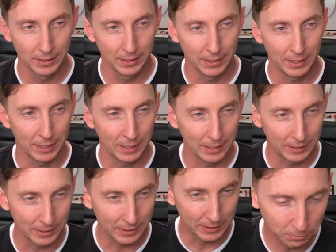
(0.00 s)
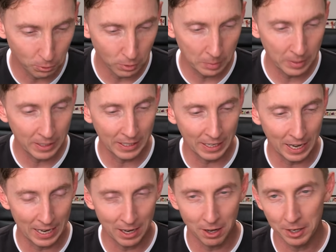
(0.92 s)
and forming an
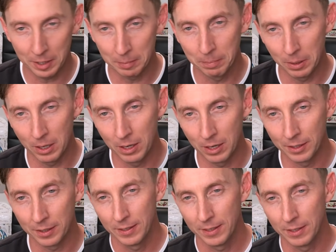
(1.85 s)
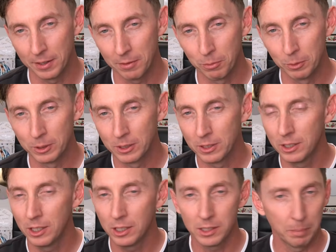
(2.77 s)
ionic bond that was
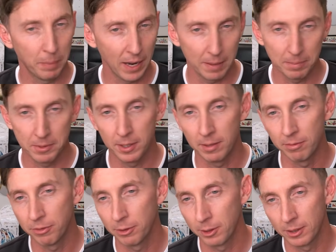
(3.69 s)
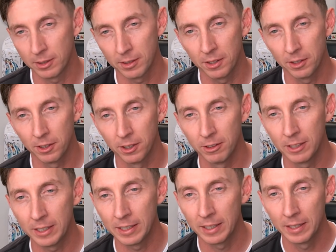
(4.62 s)
just a pipe dream for the
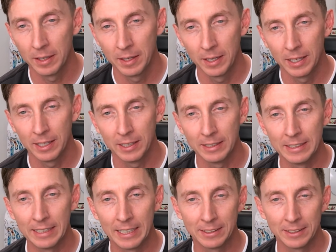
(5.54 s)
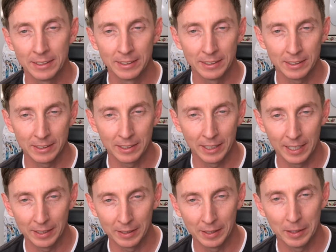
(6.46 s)
early dentist
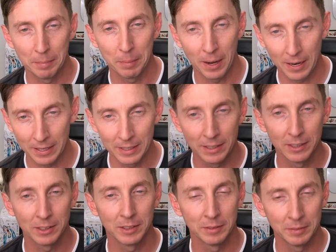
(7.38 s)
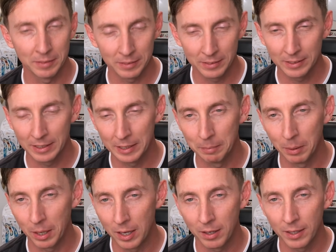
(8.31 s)
pioneers in
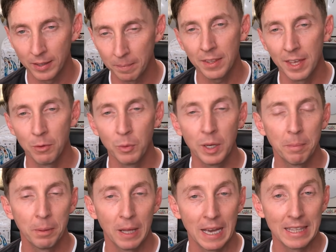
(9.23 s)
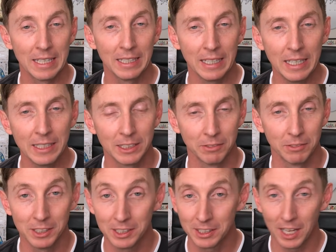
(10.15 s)
bonding. Then we apply the adhesive.
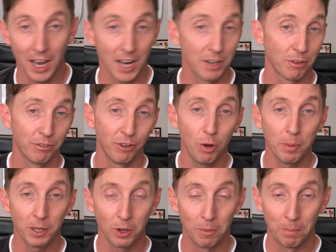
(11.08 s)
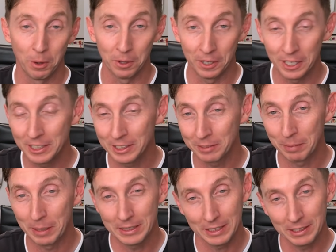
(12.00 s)
This is the hydrophobic component. It's
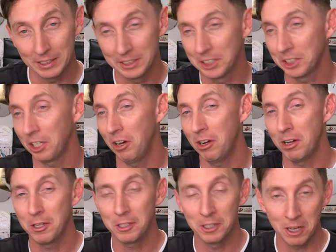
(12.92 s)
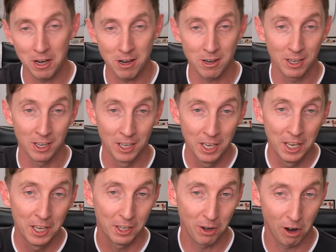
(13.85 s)
basically just all long
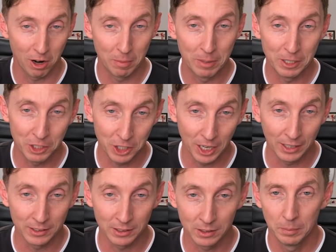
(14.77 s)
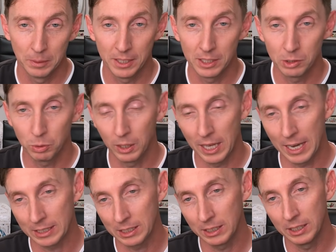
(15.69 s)
carbon chains. But this will
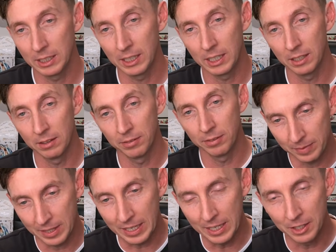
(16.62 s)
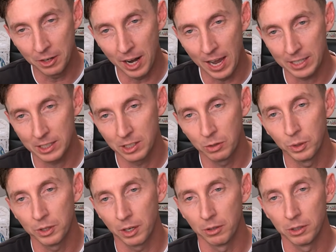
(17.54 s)
actually give the interaction
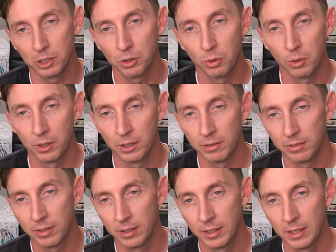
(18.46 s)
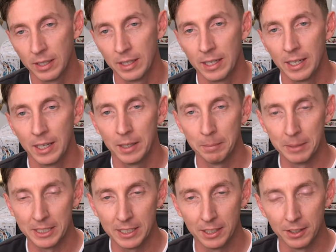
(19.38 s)
with our restorative
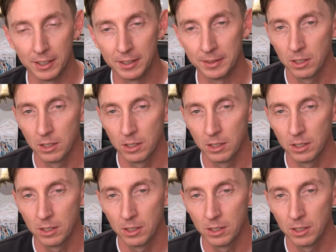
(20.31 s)
material.